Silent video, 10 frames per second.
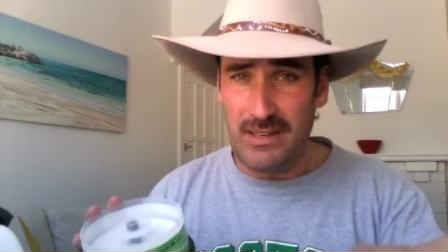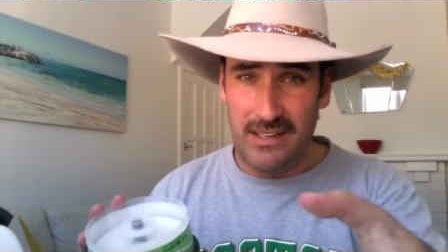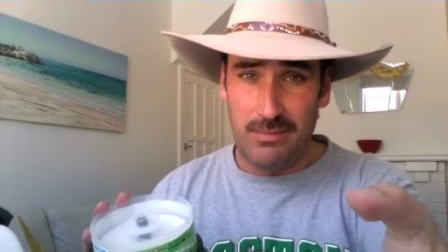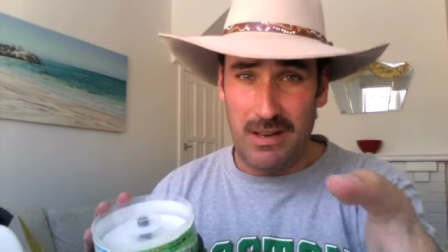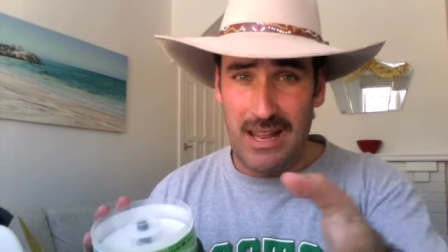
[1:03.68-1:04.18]

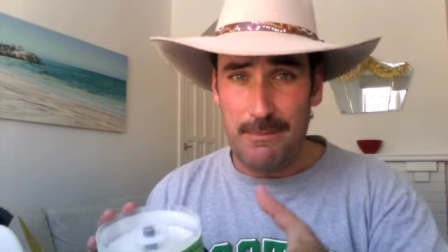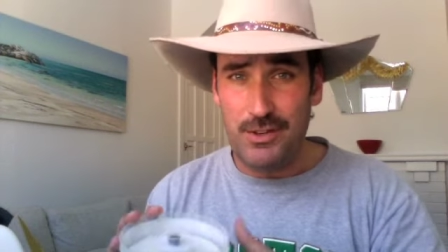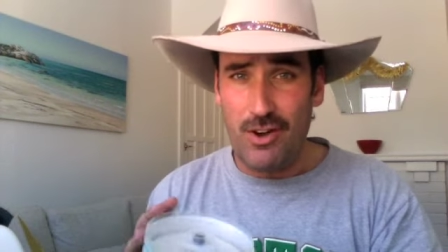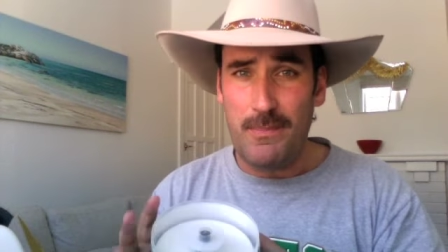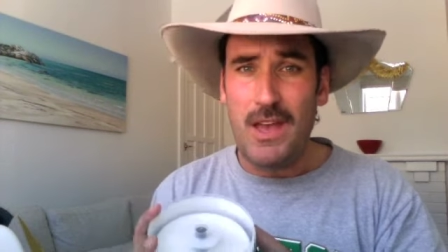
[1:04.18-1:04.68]
nicks my
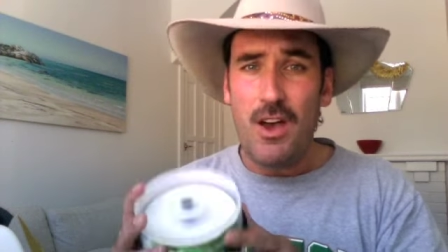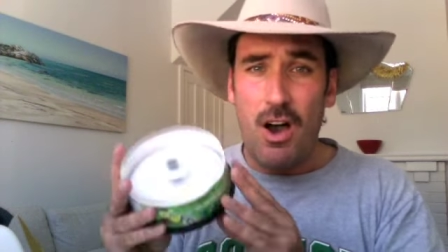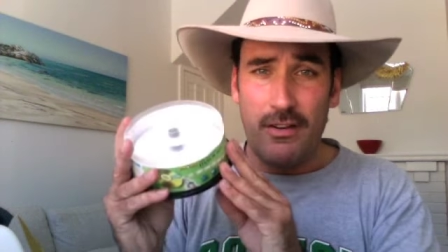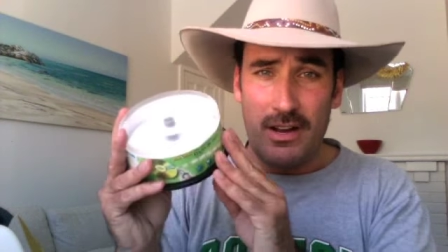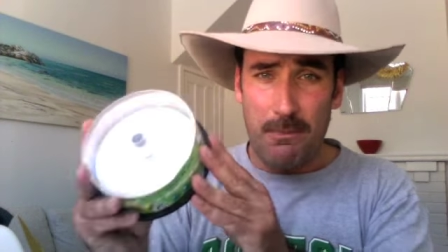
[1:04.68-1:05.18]
laptop,
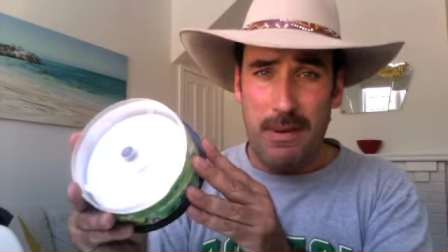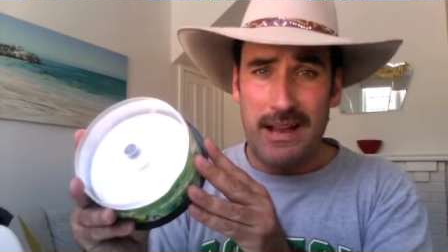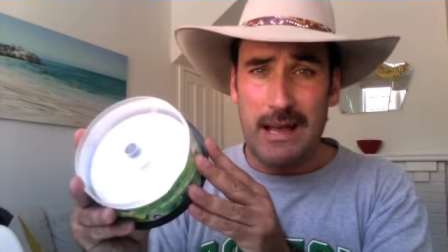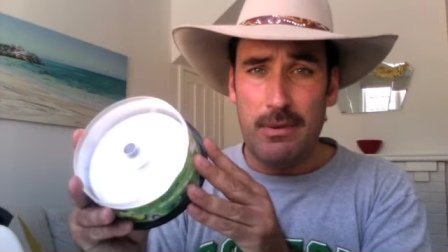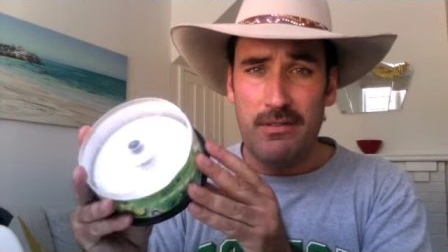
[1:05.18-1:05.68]
I've got a
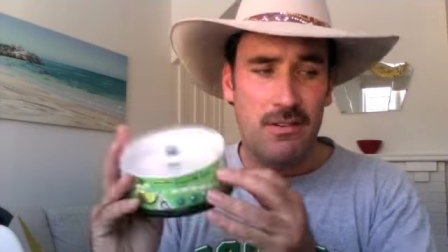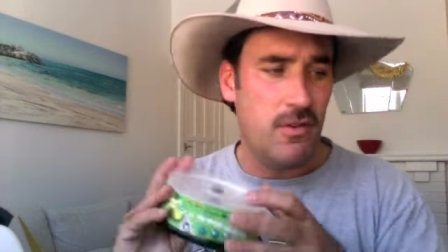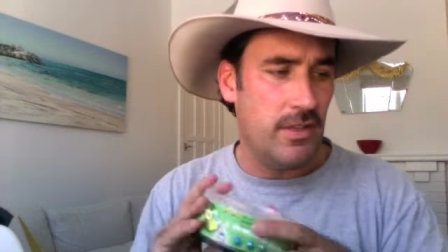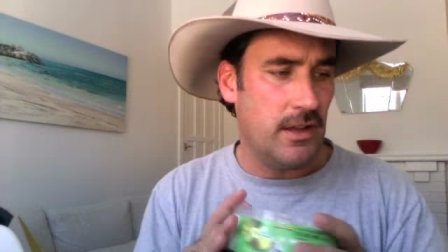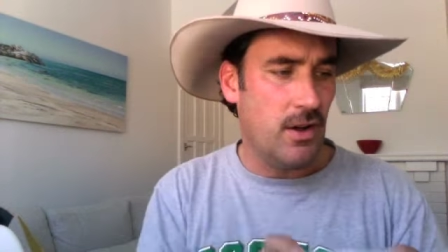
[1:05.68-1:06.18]
backup of
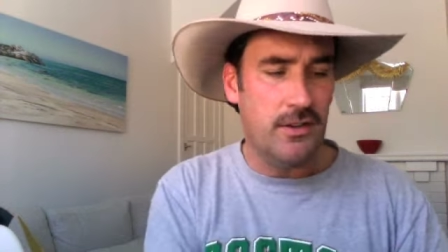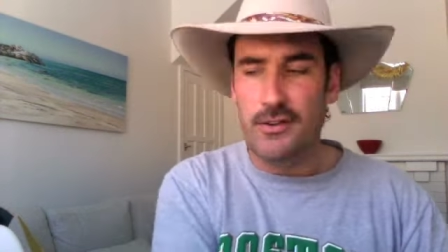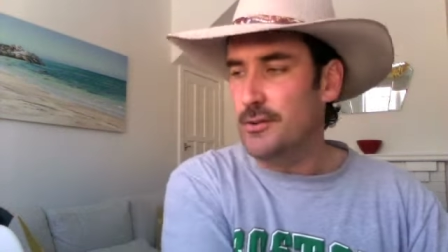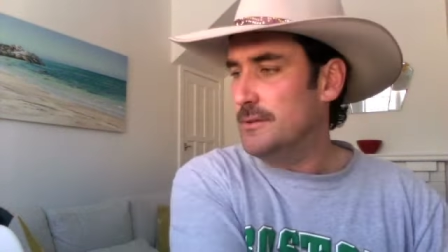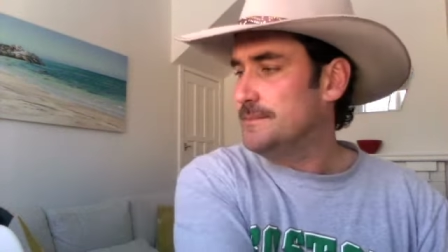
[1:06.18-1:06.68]
everything I
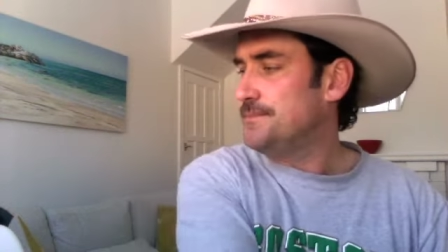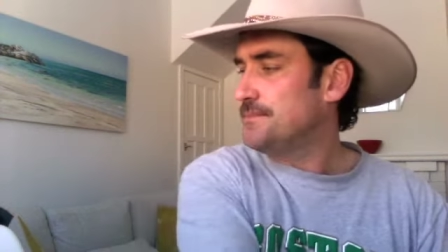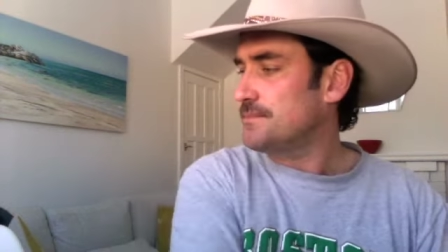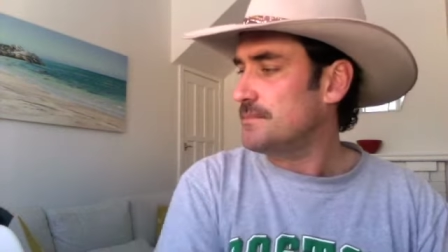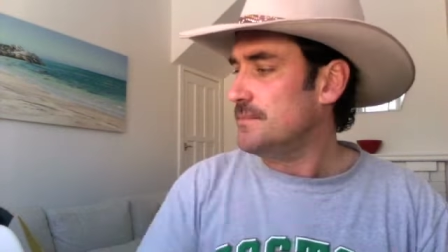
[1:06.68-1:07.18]
do.
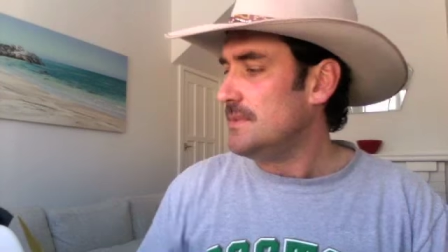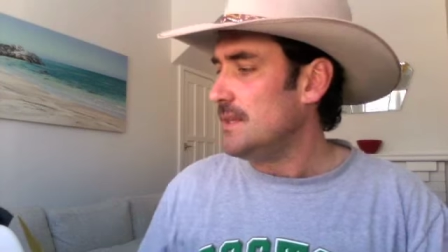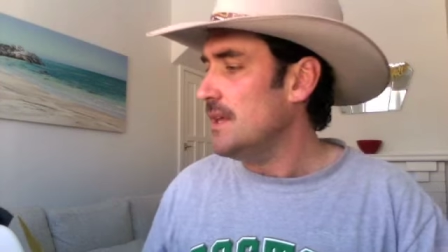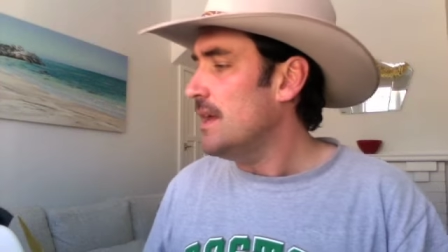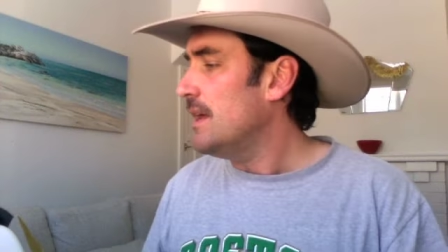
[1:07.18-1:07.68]

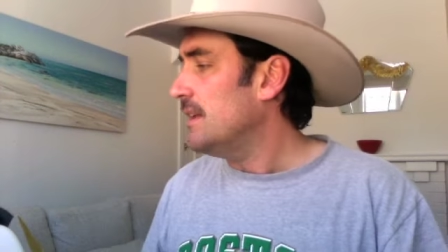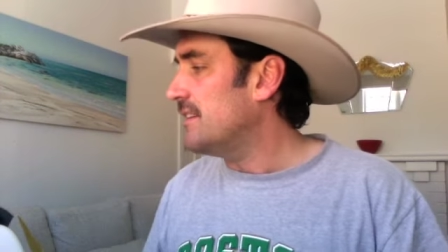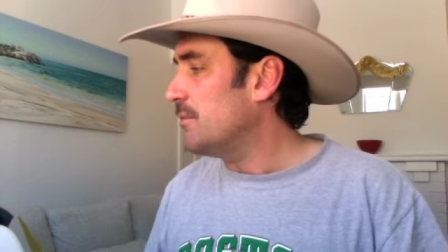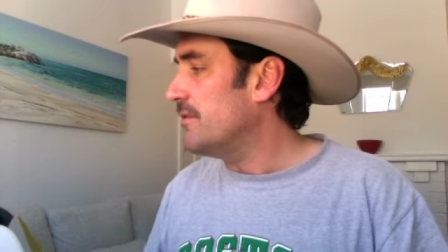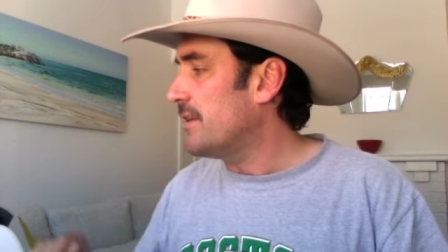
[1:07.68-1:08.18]

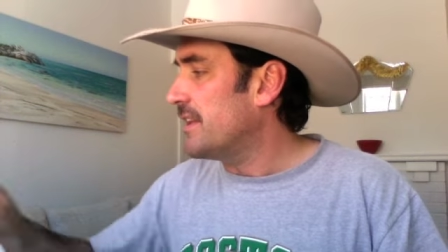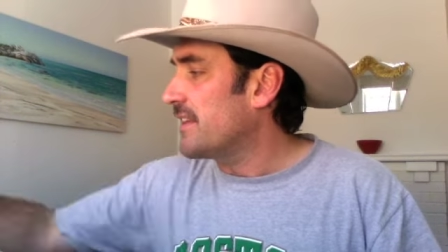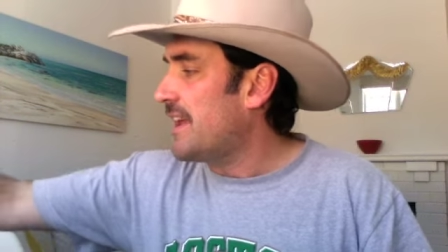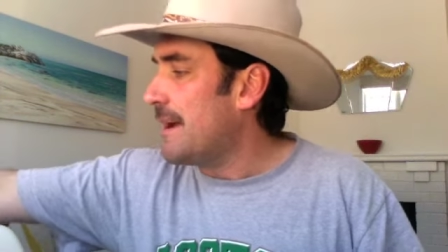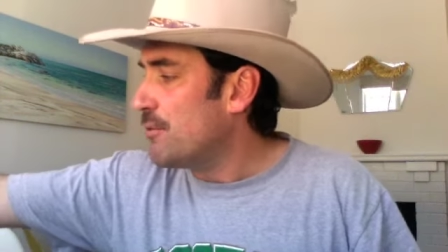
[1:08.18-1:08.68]
Let's move on to the
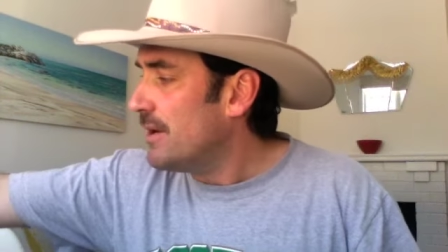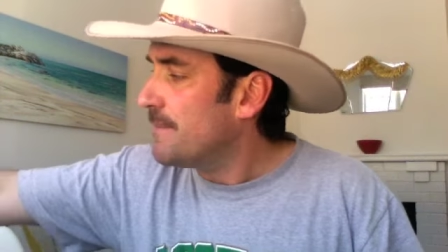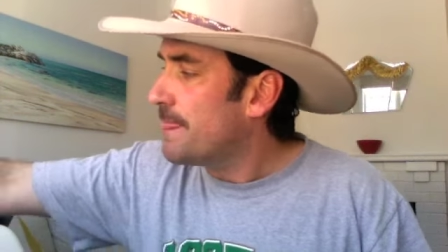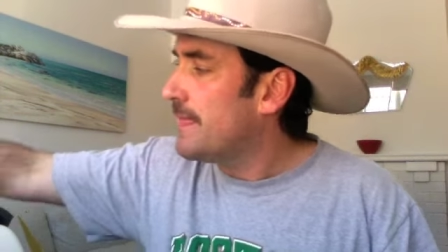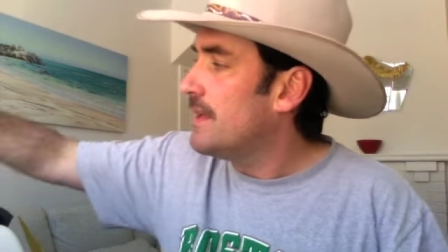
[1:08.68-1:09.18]
camera.
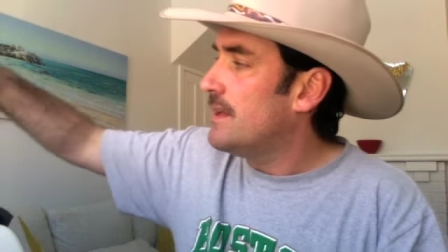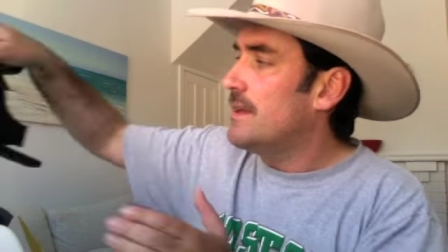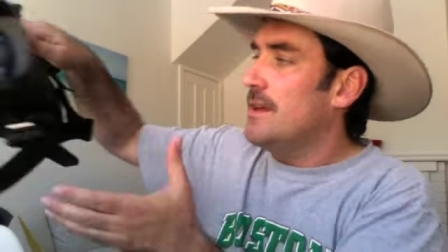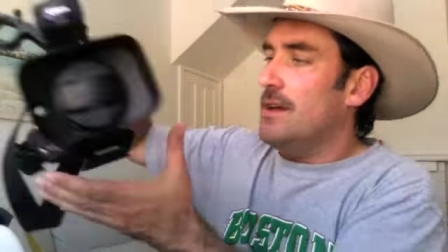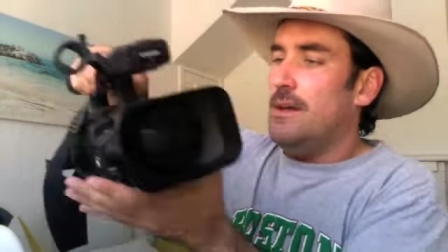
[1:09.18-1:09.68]

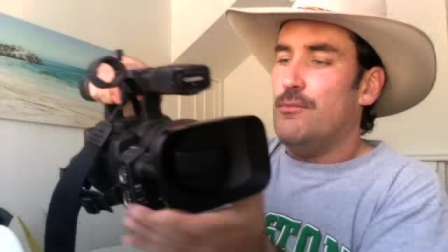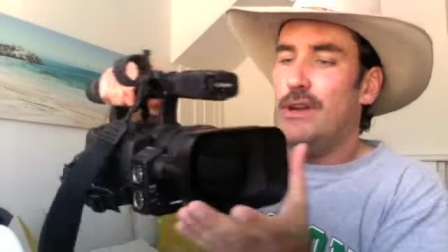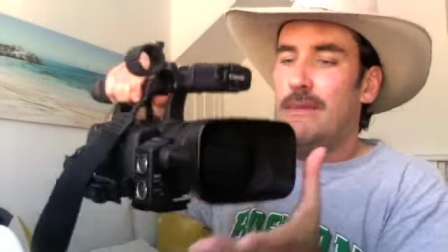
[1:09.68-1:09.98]
Pretty